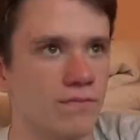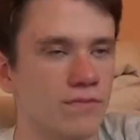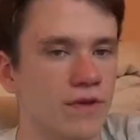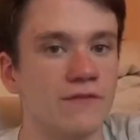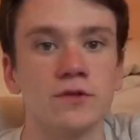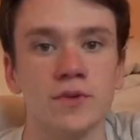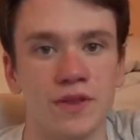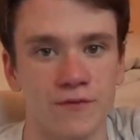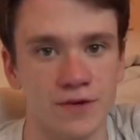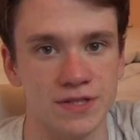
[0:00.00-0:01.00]
So I flew in
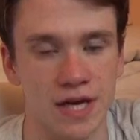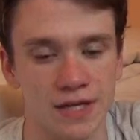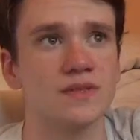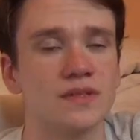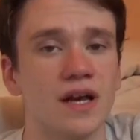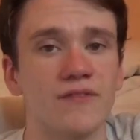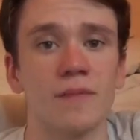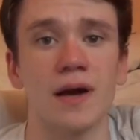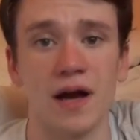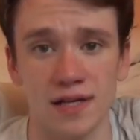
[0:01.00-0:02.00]
the first night. I
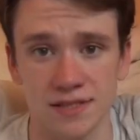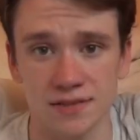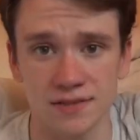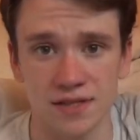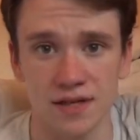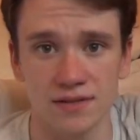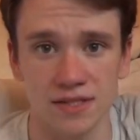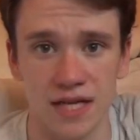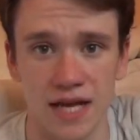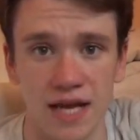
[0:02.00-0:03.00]
found my hostel that I was
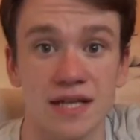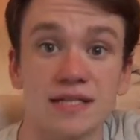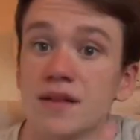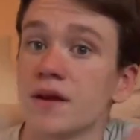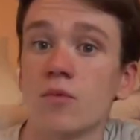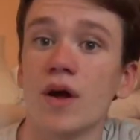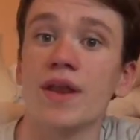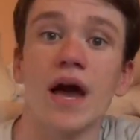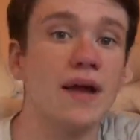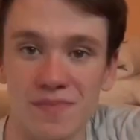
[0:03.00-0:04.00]
staying, and I stayed there
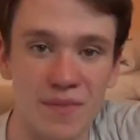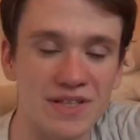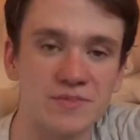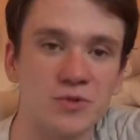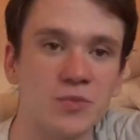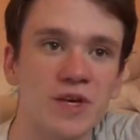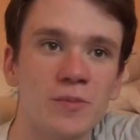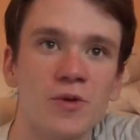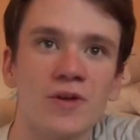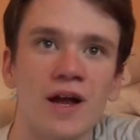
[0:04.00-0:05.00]
one night. I met some cool
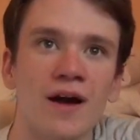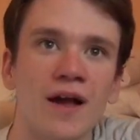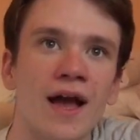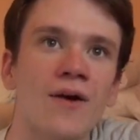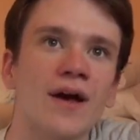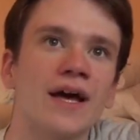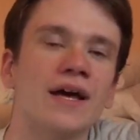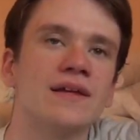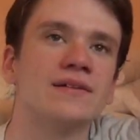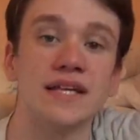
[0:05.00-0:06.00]
people and hung out,
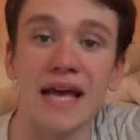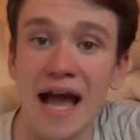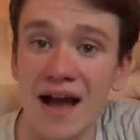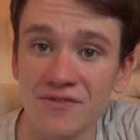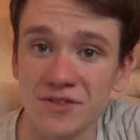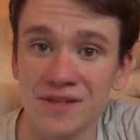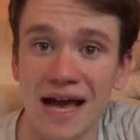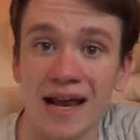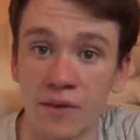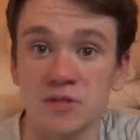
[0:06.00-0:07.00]
and the day after
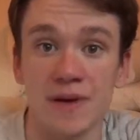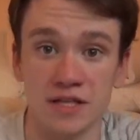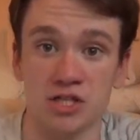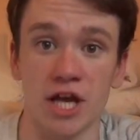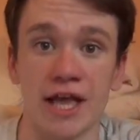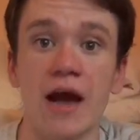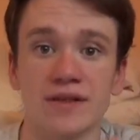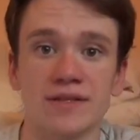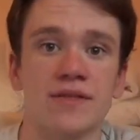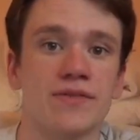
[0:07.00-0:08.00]
that I was meant to check out
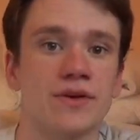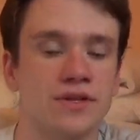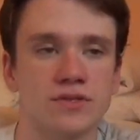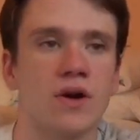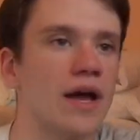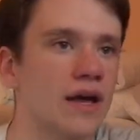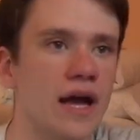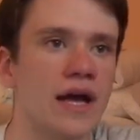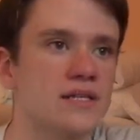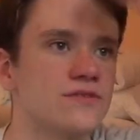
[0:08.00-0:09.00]
at 10:30, so I
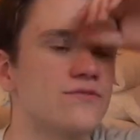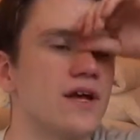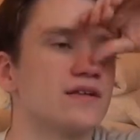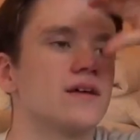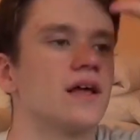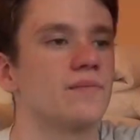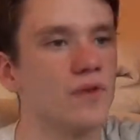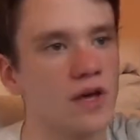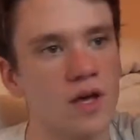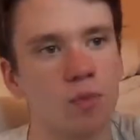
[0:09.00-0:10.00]
asked a friend, can I
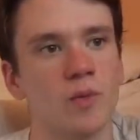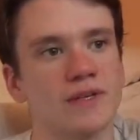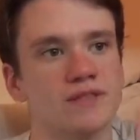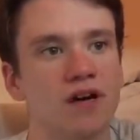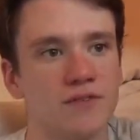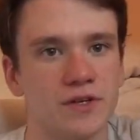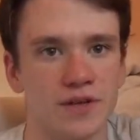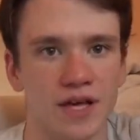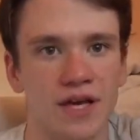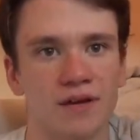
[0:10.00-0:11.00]
put my stuff in your
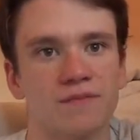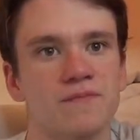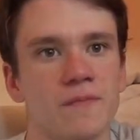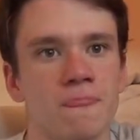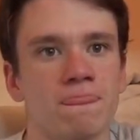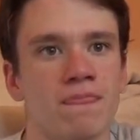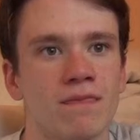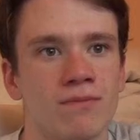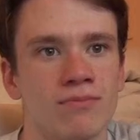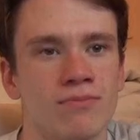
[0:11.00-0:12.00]
thing?
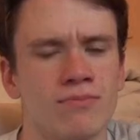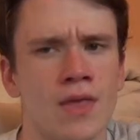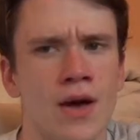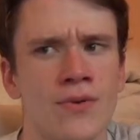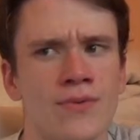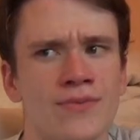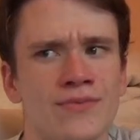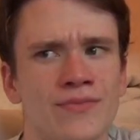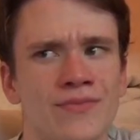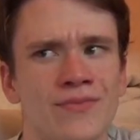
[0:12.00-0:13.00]
No.
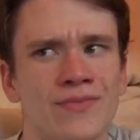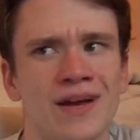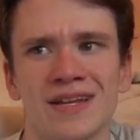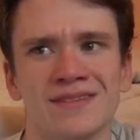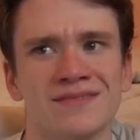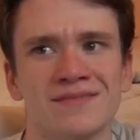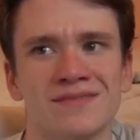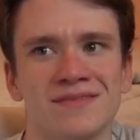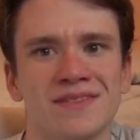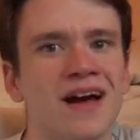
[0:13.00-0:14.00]
I didn't.
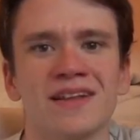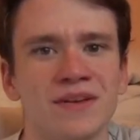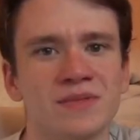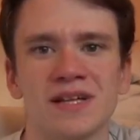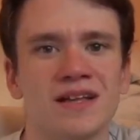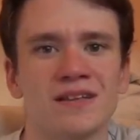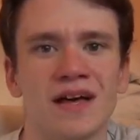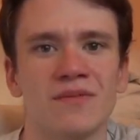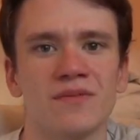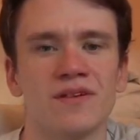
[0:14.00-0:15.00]
It was not
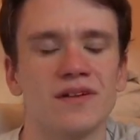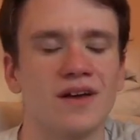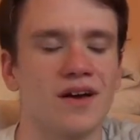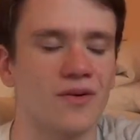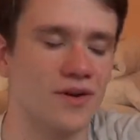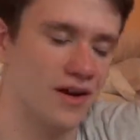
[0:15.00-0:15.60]
that, oh